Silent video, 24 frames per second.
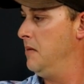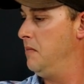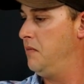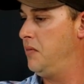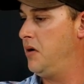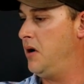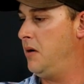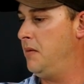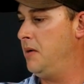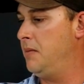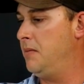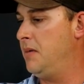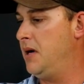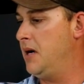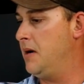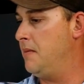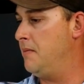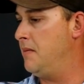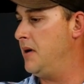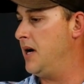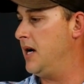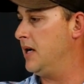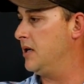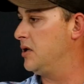probably
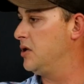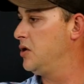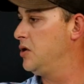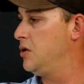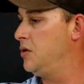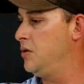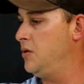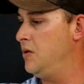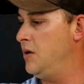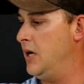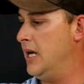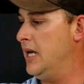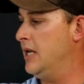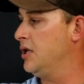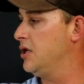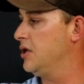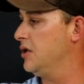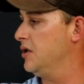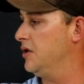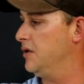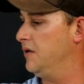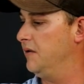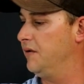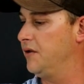about 2
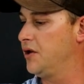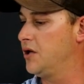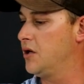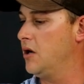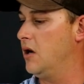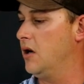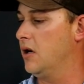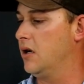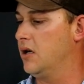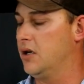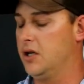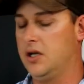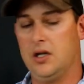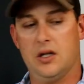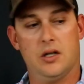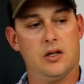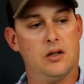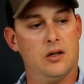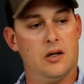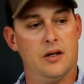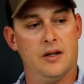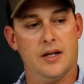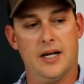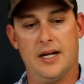inches of shock
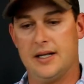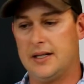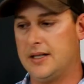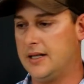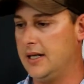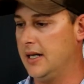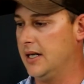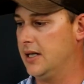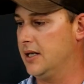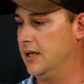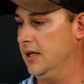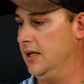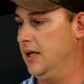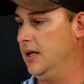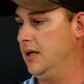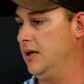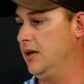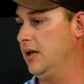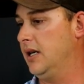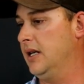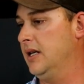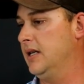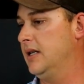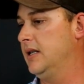just on that section, and
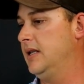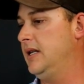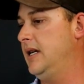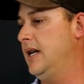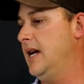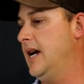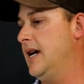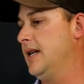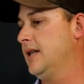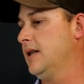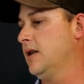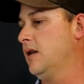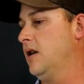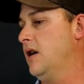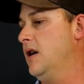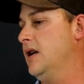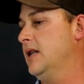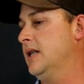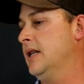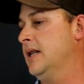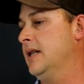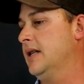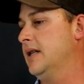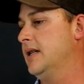you can see as it
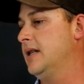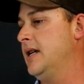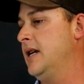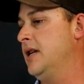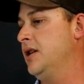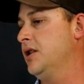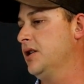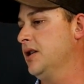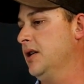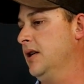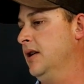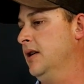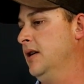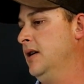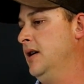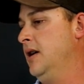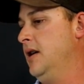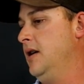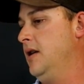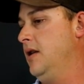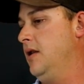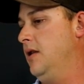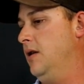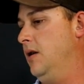goes under tension,
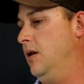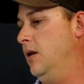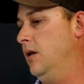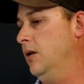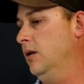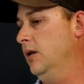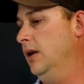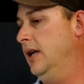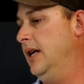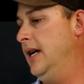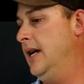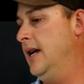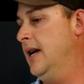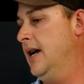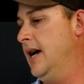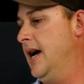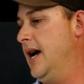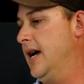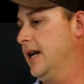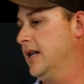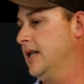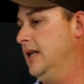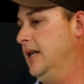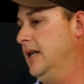the whole leader
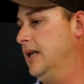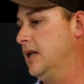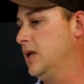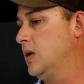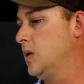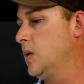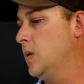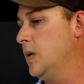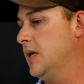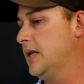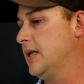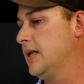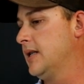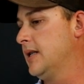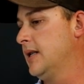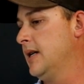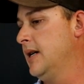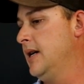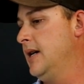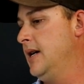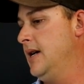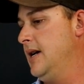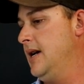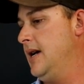actually twists
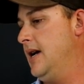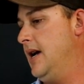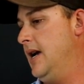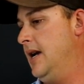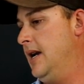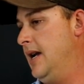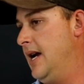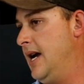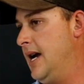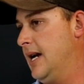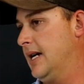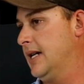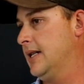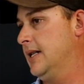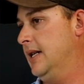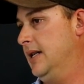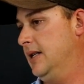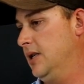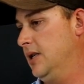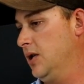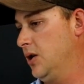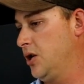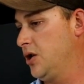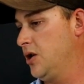and acts
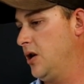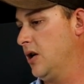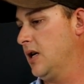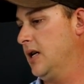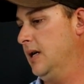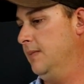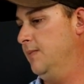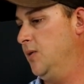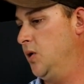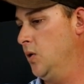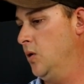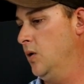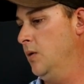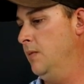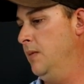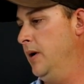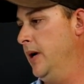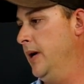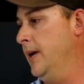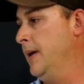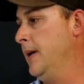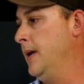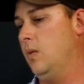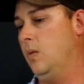as a shock
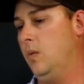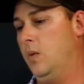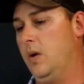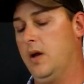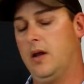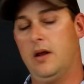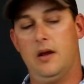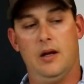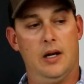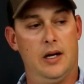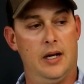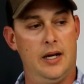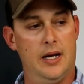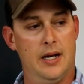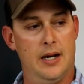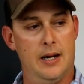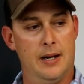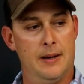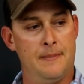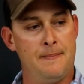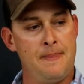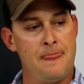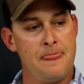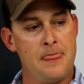absorber with the
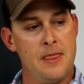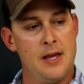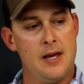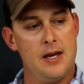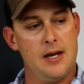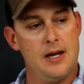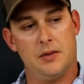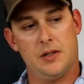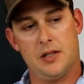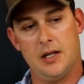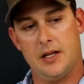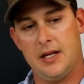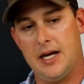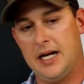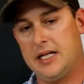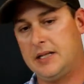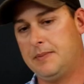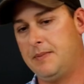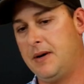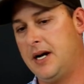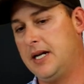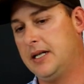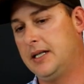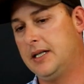leader. So that's
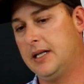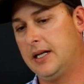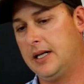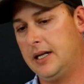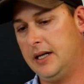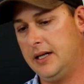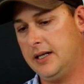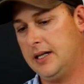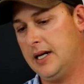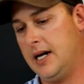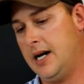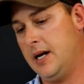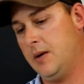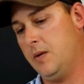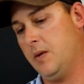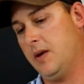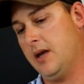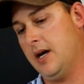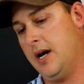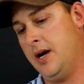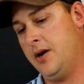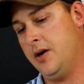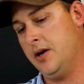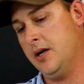basically tied with
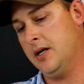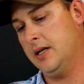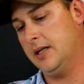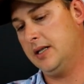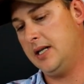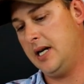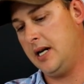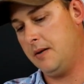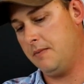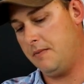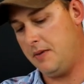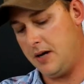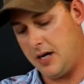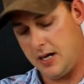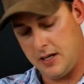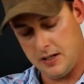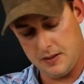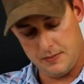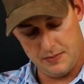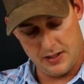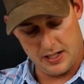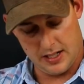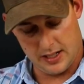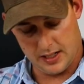110
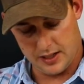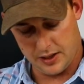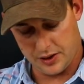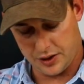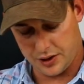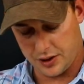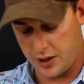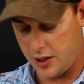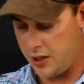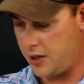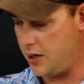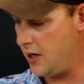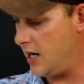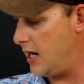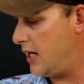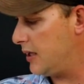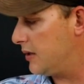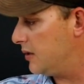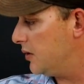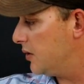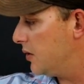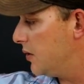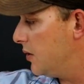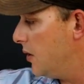pound, but I'm going to show you how
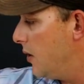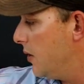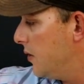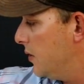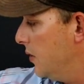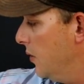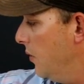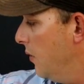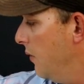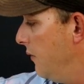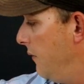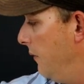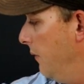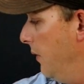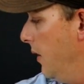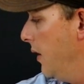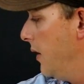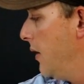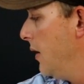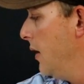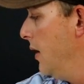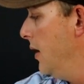to start it off with.